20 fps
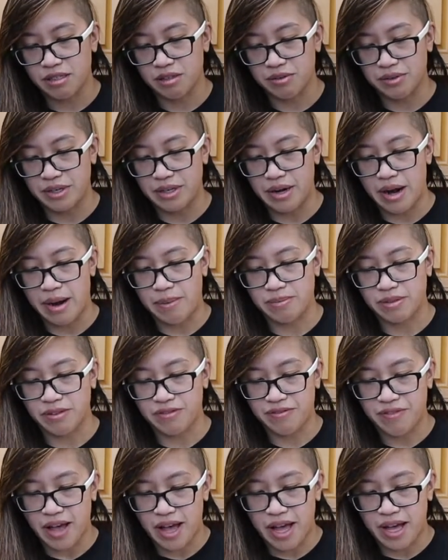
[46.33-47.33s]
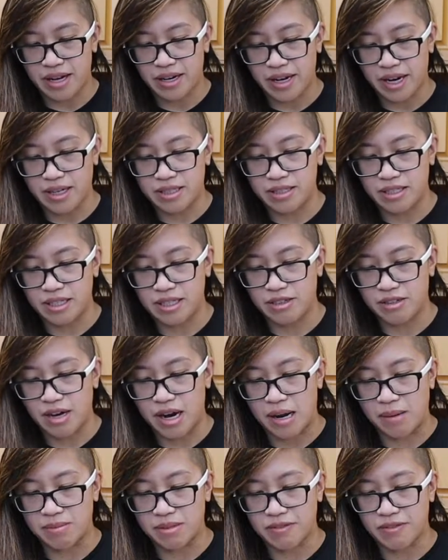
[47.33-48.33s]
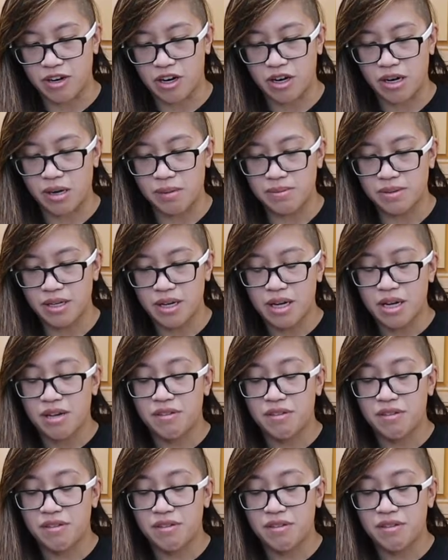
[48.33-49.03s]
3 grams of fat, 19 grams of carbs,